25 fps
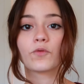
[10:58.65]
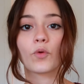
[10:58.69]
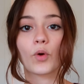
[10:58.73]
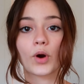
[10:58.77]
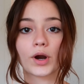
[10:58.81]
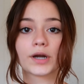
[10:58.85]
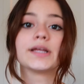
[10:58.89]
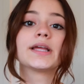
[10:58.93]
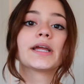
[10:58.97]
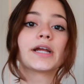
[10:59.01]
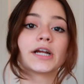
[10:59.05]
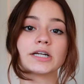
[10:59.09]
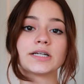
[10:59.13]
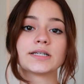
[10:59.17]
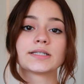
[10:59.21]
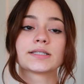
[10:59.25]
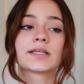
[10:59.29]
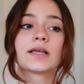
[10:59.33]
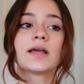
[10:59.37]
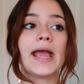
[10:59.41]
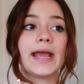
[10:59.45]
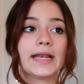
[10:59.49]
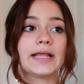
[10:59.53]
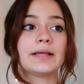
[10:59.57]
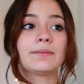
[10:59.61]
4
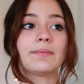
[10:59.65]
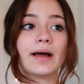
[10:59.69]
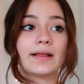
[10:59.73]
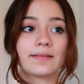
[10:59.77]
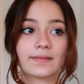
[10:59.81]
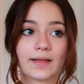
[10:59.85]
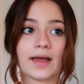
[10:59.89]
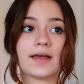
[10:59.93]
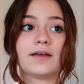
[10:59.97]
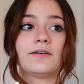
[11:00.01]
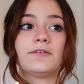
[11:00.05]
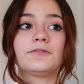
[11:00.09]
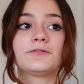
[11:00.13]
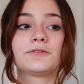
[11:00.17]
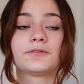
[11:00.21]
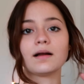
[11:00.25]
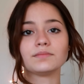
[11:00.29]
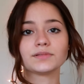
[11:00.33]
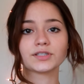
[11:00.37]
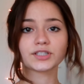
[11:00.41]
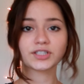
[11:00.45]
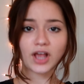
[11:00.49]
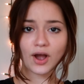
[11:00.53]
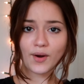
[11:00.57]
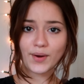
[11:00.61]
years hating my life.
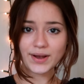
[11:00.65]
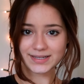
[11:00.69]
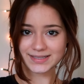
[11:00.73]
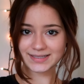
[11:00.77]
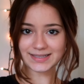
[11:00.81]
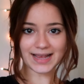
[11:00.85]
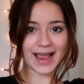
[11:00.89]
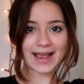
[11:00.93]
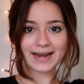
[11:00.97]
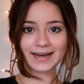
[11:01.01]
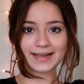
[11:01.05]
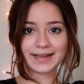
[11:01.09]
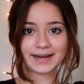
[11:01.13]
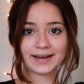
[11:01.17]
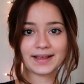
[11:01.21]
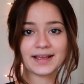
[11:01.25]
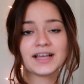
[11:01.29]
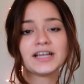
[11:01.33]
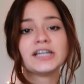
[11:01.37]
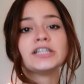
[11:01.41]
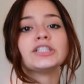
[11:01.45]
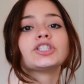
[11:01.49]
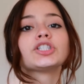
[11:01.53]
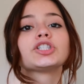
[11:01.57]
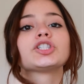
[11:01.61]
I'm so
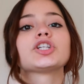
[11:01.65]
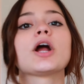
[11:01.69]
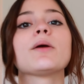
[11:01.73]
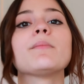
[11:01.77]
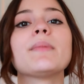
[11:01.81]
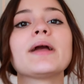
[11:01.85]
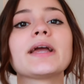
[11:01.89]
excited to start